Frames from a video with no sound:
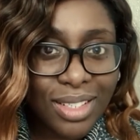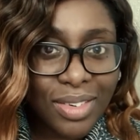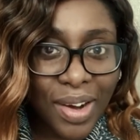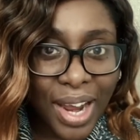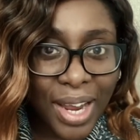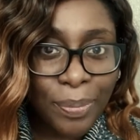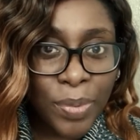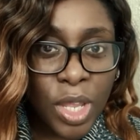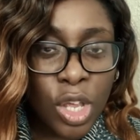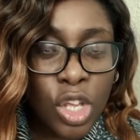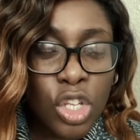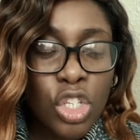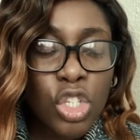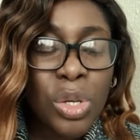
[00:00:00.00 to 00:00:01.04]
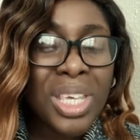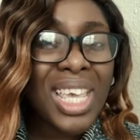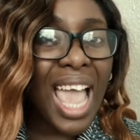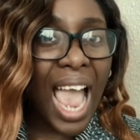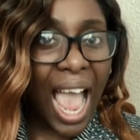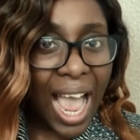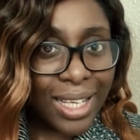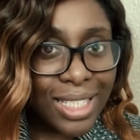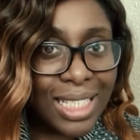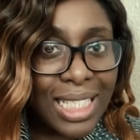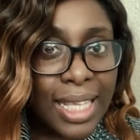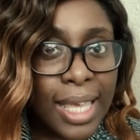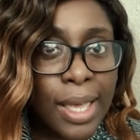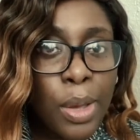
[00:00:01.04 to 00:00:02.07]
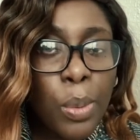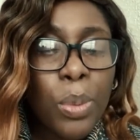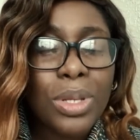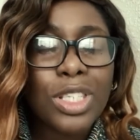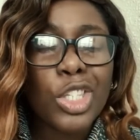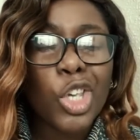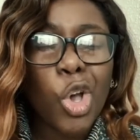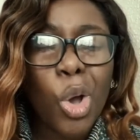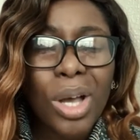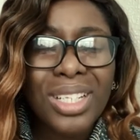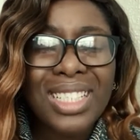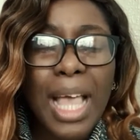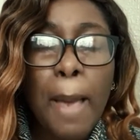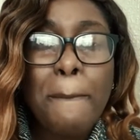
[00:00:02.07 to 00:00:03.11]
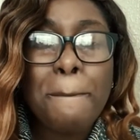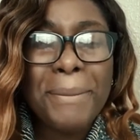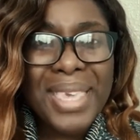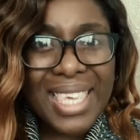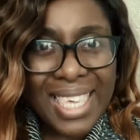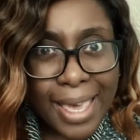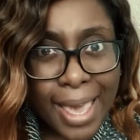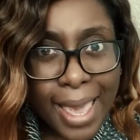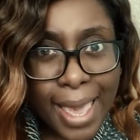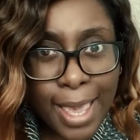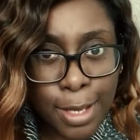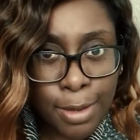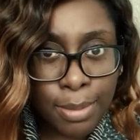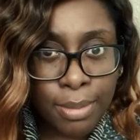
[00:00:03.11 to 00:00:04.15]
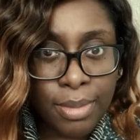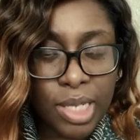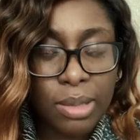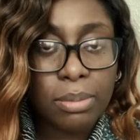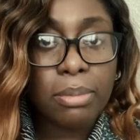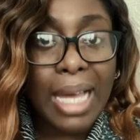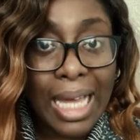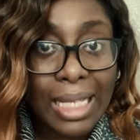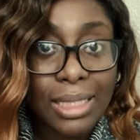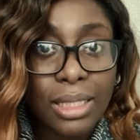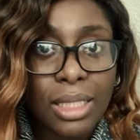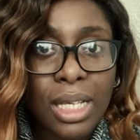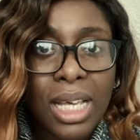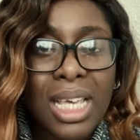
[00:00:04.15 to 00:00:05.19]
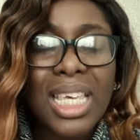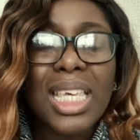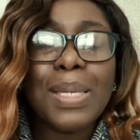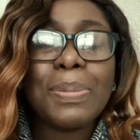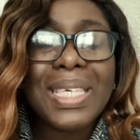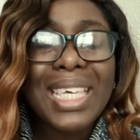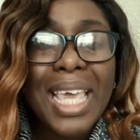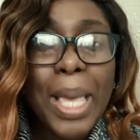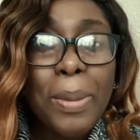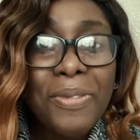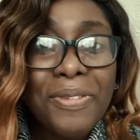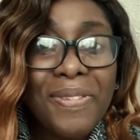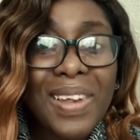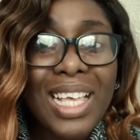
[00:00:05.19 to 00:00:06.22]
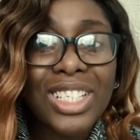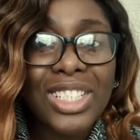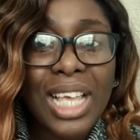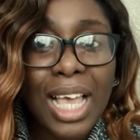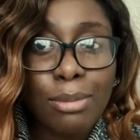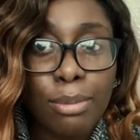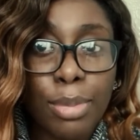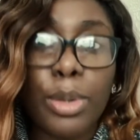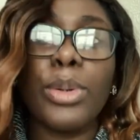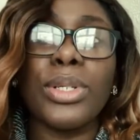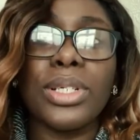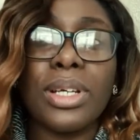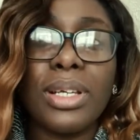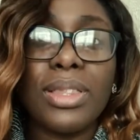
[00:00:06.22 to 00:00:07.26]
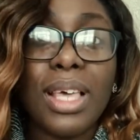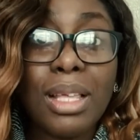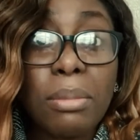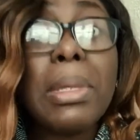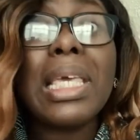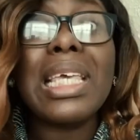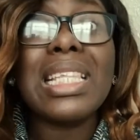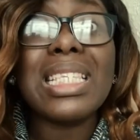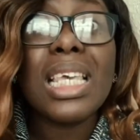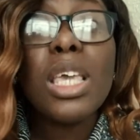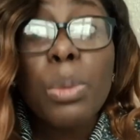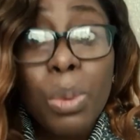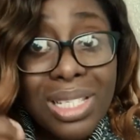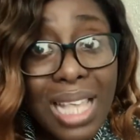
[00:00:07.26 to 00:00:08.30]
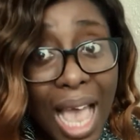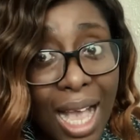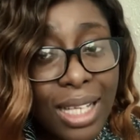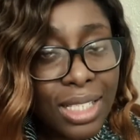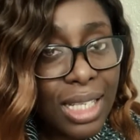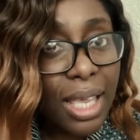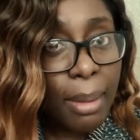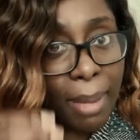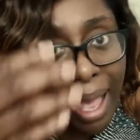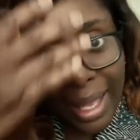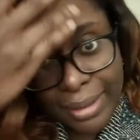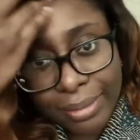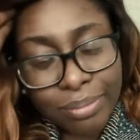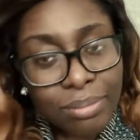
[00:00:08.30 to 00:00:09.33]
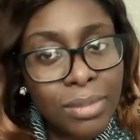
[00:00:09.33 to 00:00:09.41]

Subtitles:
Right? So he actually was God that became man. He became flesh and blood. That means he was actually a man.